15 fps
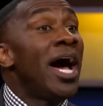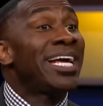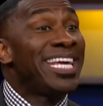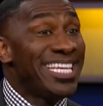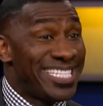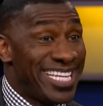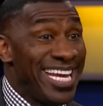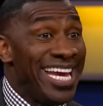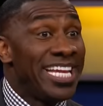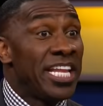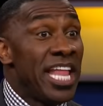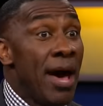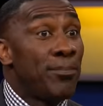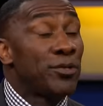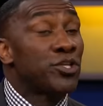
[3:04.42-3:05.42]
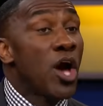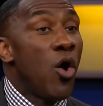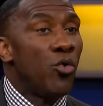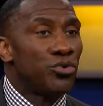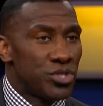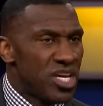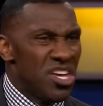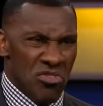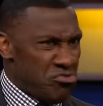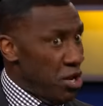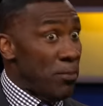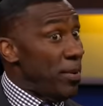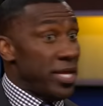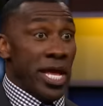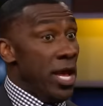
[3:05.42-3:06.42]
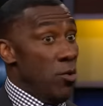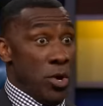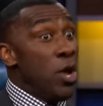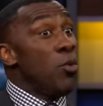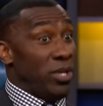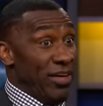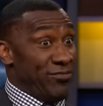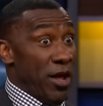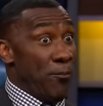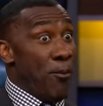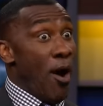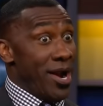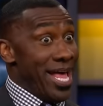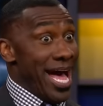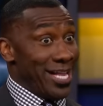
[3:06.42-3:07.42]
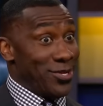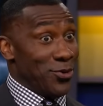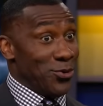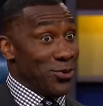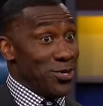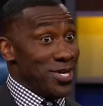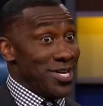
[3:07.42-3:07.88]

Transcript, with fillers: against yeah, the Indianapolis Colts. Mm. but he he left that part out though. Look at